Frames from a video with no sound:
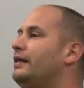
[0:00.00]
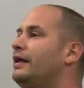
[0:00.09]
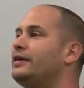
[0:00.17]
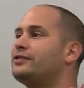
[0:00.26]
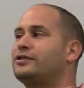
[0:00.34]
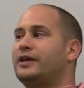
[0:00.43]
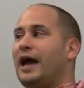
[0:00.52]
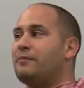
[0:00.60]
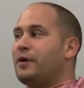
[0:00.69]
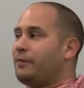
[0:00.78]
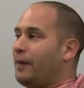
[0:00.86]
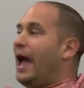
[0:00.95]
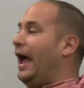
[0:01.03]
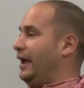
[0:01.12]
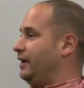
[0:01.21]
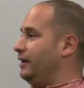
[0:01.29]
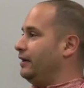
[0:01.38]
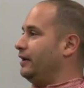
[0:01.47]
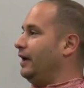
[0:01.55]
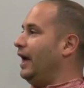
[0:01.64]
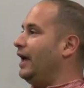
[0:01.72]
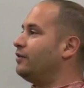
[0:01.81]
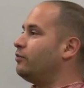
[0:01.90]
It is coming back.
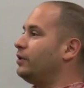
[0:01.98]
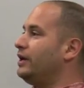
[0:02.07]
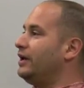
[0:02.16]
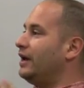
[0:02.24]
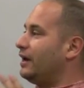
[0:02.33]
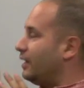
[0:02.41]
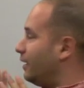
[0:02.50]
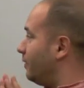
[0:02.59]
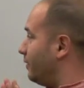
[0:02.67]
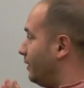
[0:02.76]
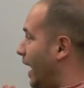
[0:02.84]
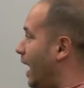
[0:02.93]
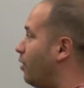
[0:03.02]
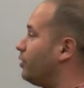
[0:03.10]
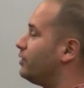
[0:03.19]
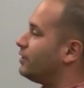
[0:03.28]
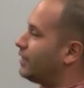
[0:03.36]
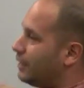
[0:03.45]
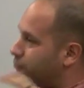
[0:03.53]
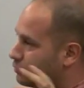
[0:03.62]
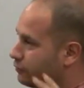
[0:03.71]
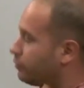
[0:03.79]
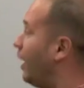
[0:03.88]
And we now, in the
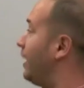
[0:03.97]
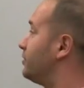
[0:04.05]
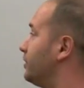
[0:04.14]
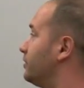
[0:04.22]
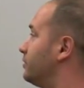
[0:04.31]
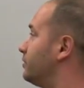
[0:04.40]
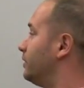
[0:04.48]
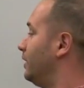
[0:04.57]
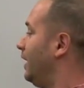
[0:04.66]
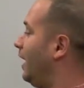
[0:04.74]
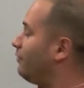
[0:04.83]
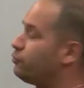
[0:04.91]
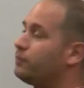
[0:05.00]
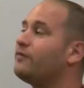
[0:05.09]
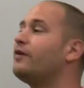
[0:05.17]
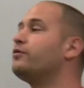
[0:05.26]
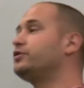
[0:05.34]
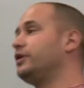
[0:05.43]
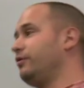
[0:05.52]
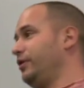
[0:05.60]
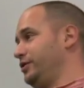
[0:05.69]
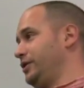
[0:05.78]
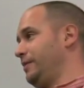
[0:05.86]
times of crisis, have to be very
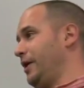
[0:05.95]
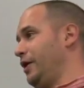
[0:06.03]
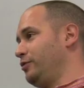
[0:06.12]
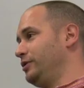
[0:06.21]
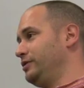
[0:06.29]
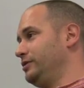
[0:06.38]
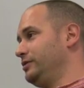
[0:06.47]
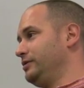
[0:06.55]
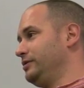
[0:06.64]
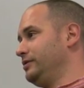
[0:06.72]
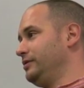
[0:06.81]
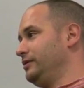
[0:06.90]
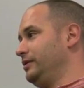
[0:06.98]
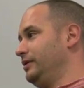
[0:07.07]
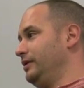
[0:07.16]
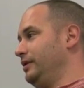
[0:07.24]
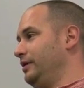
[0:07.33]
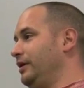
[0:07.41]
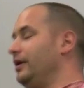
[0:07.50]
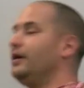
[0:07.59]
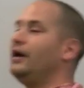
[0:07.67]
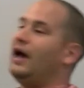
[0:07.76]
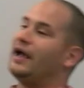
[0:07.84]
serious about this.
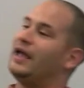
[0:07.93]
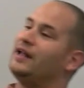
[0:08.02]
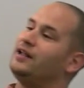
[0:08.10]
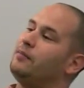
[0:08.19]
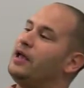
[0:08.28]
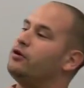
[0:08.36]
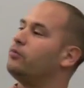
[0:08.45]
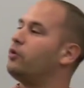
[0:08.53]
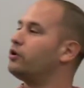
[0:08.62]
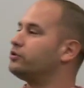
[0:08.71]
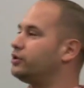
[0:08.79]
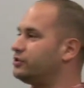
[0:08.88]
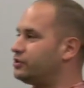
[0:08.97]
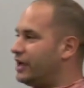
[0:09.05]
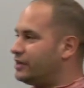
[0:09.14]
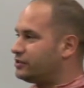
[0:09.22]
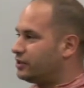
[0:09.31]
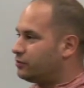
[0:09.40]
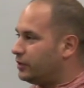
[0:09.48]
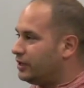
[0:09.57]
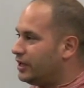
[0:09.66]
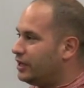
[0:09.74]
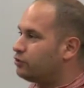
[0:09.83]
Again, Emmanuel Wallerstein says that
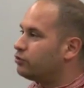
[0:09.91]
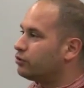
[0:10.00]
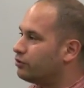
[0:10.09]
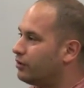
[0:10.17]
we need to